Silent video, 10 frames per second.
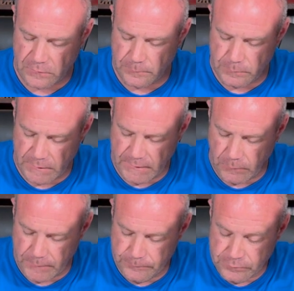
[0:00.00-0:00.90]
so the
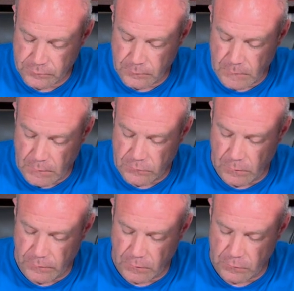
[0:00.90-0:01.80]
eccentric Nordics
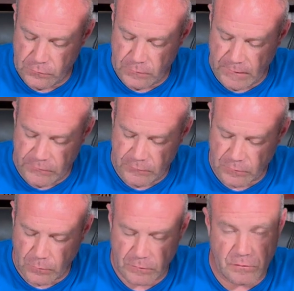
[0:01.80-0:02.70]
and GHR is working the
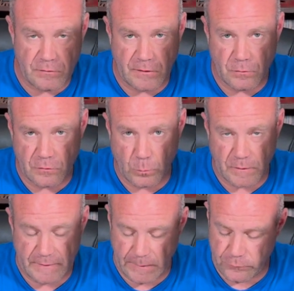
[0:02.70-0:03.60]
hamstring at the knee, and the
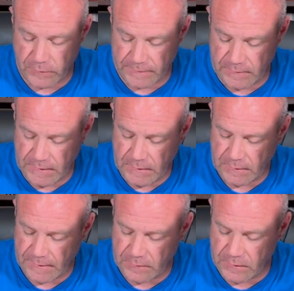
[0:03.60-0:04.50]
dumbbell straight leg
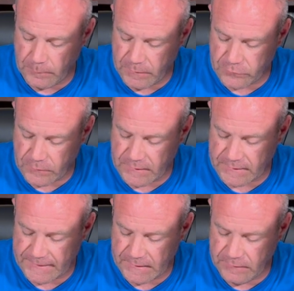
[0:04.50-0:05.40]
deadlifts are
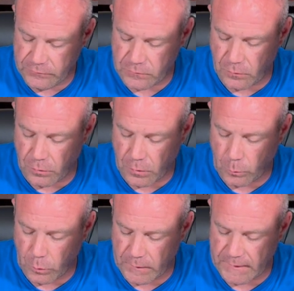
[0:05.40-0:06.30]
working the
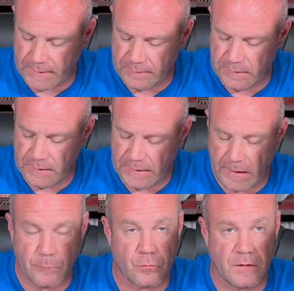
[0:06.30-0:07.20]
hamstrings at the hip.
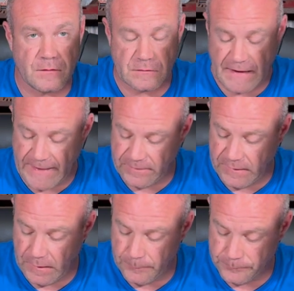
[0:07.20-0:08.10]

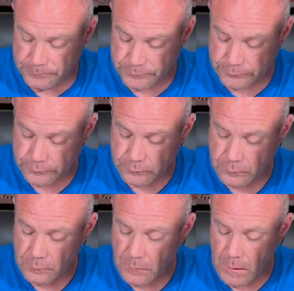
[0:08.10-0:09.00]
We also did
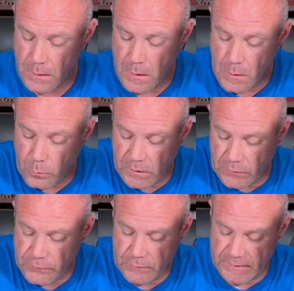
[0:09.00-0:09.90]
knee over toe
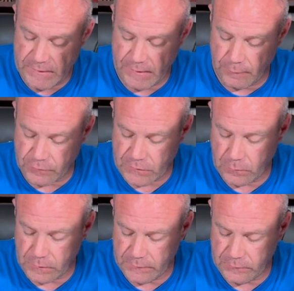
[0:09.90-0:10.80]
lunges where you're
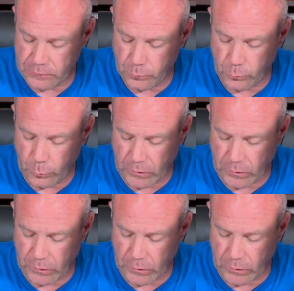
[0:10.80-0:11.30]
going down,